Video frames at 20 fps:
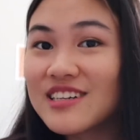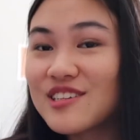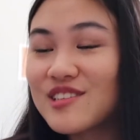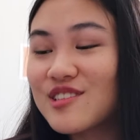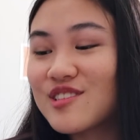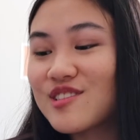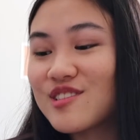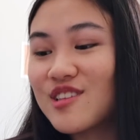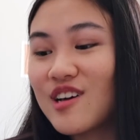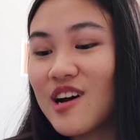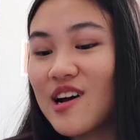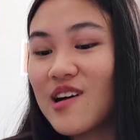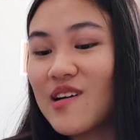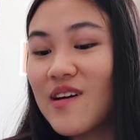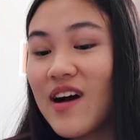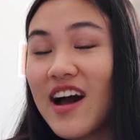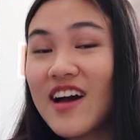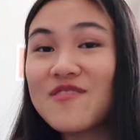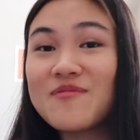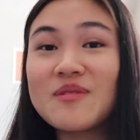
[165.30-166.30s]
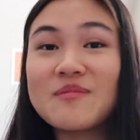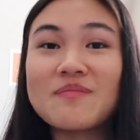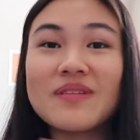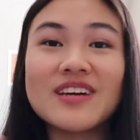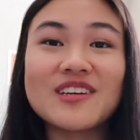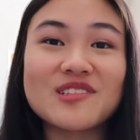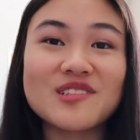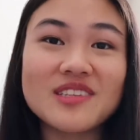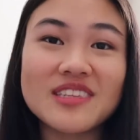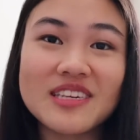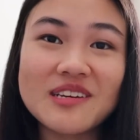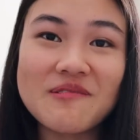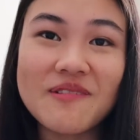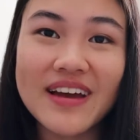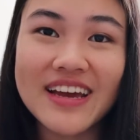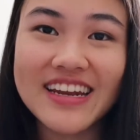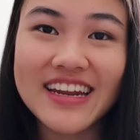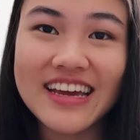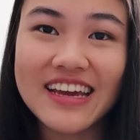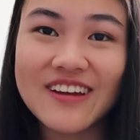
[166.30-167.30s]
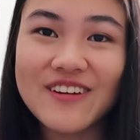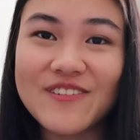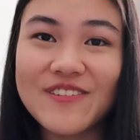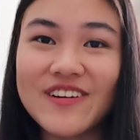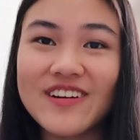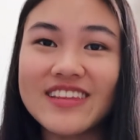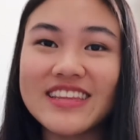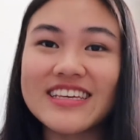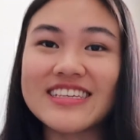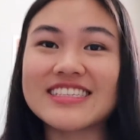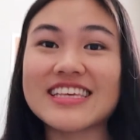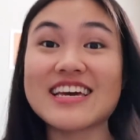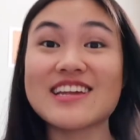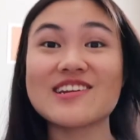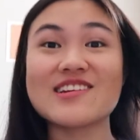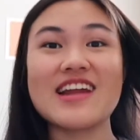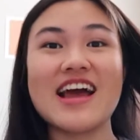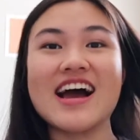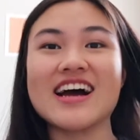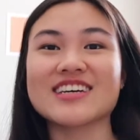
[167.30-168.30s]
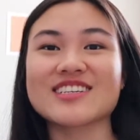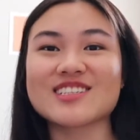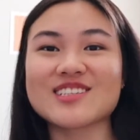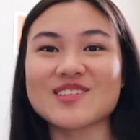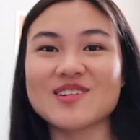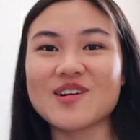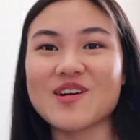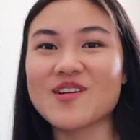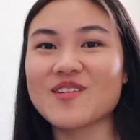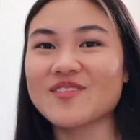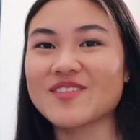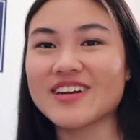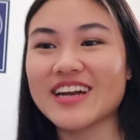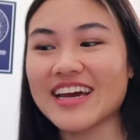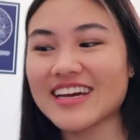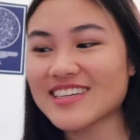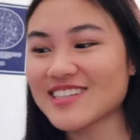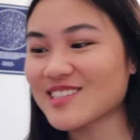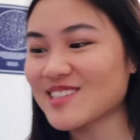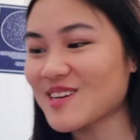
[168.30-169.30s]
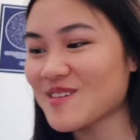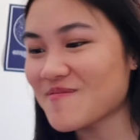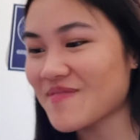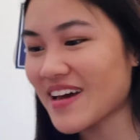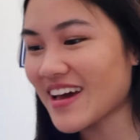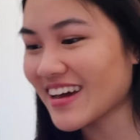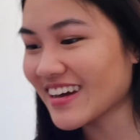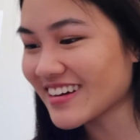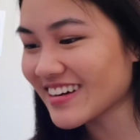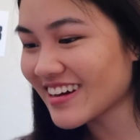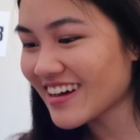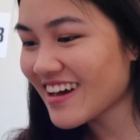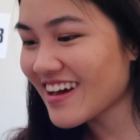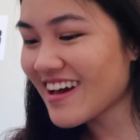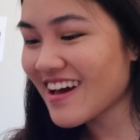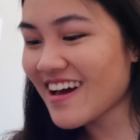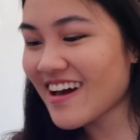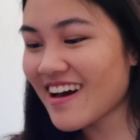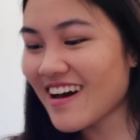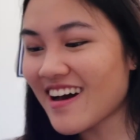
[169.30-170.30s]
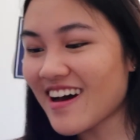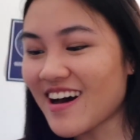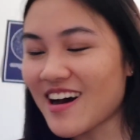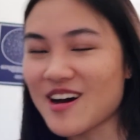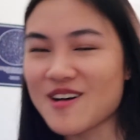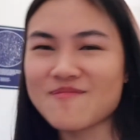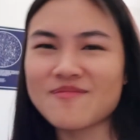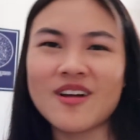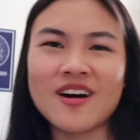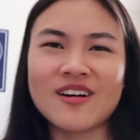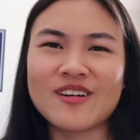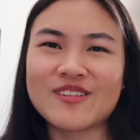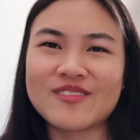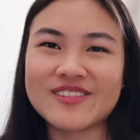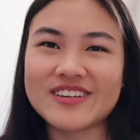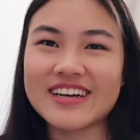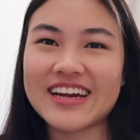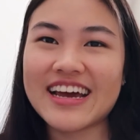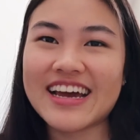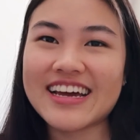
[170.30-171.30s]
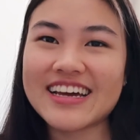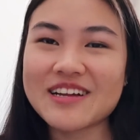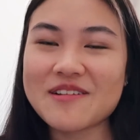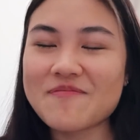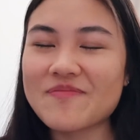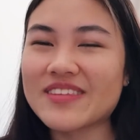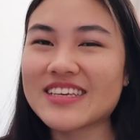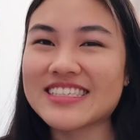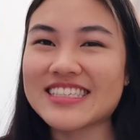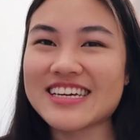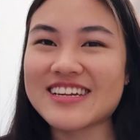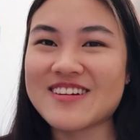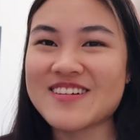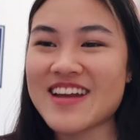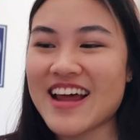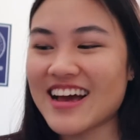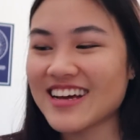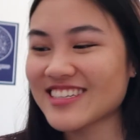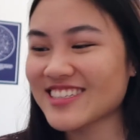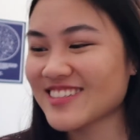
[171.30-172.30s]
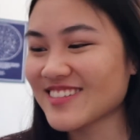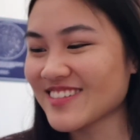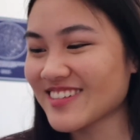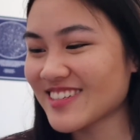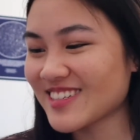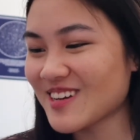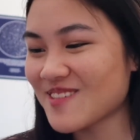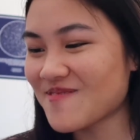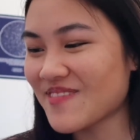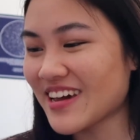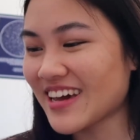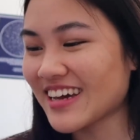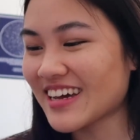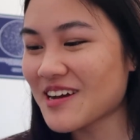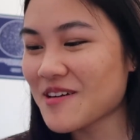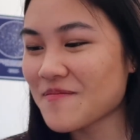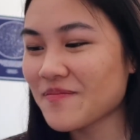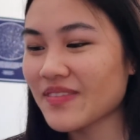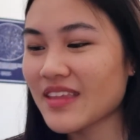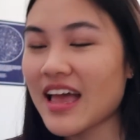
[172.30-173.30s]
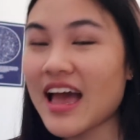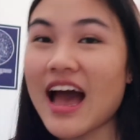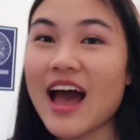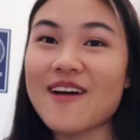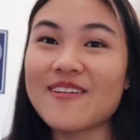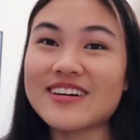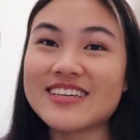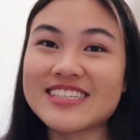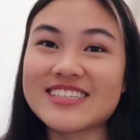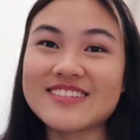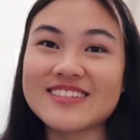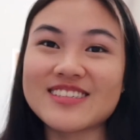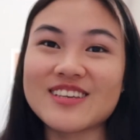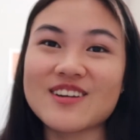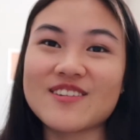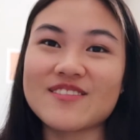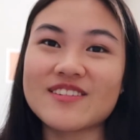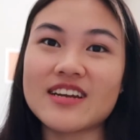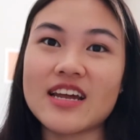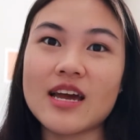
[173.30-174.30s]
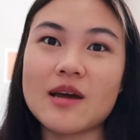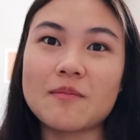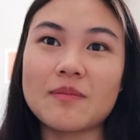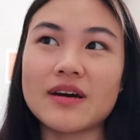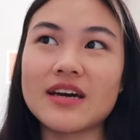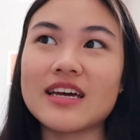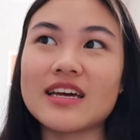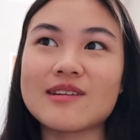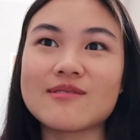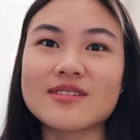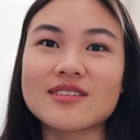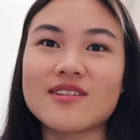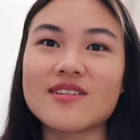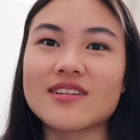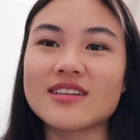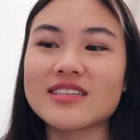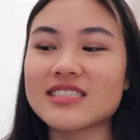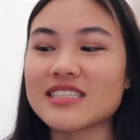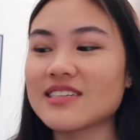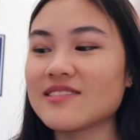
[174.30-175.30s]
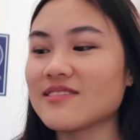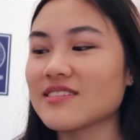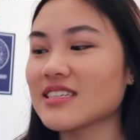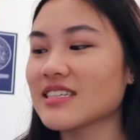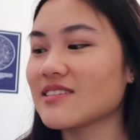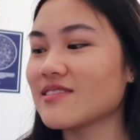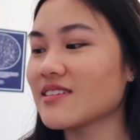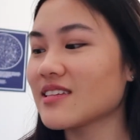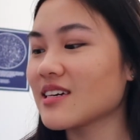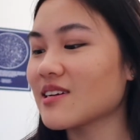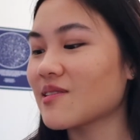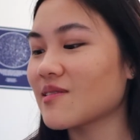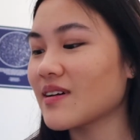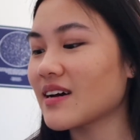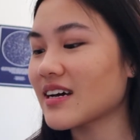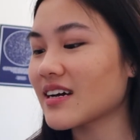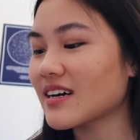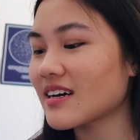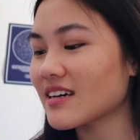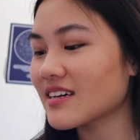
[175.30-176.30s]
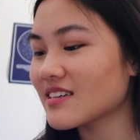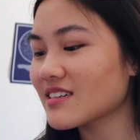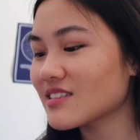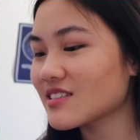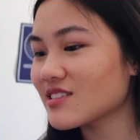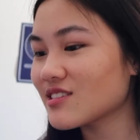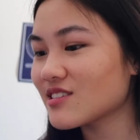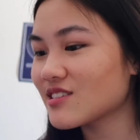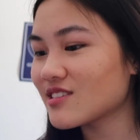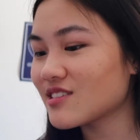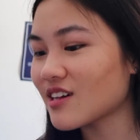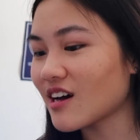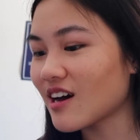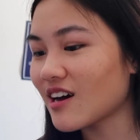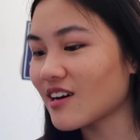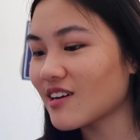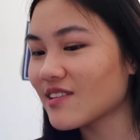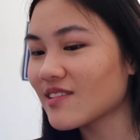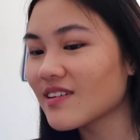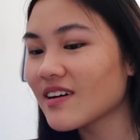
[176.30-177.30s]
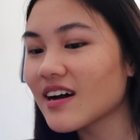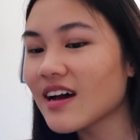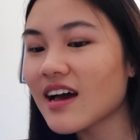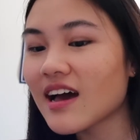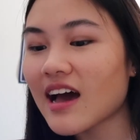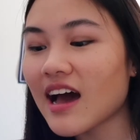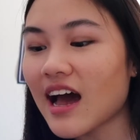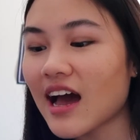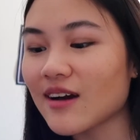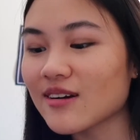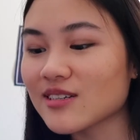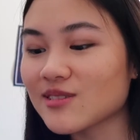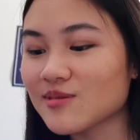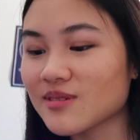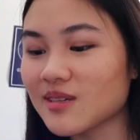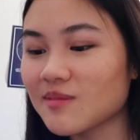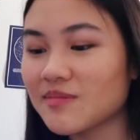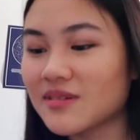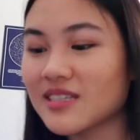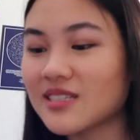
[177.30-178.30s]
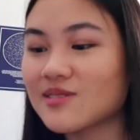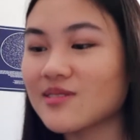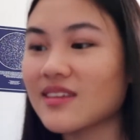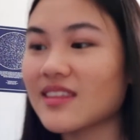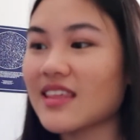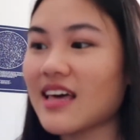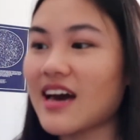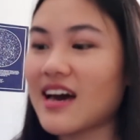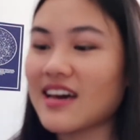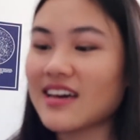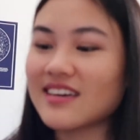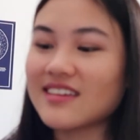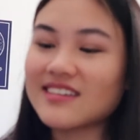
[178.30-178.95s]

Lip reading: So I've been patiently waiting for this international overnight shipping. Not overnight, this international shipping. I wish it was overnight, but it was honestly really, really quick. So I was really pleased with that.